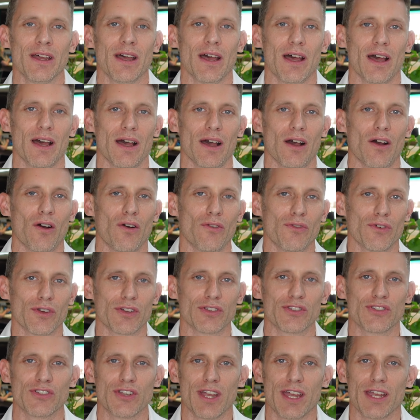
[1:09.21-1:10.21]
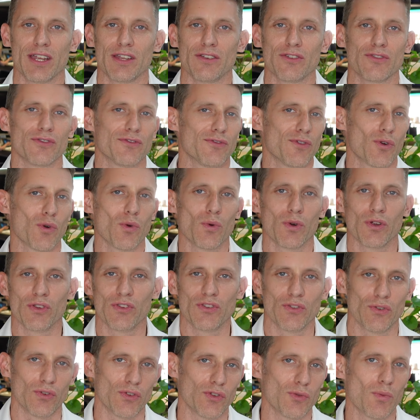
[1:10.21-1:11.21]
off-exchange
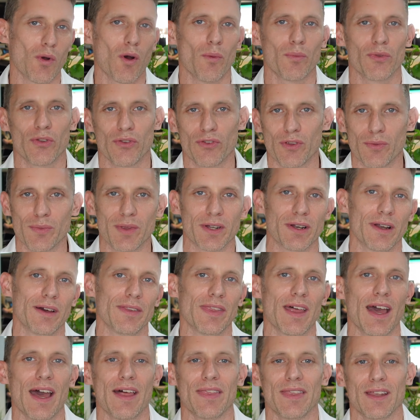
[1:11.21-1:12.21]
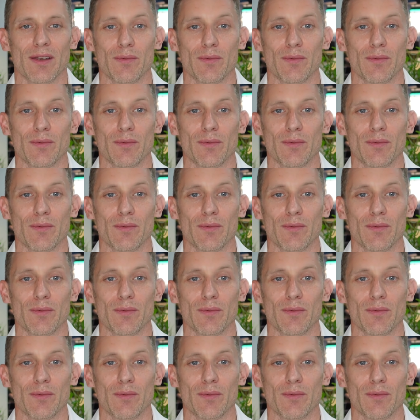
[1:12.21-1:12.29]
forwards or swaps or something like that,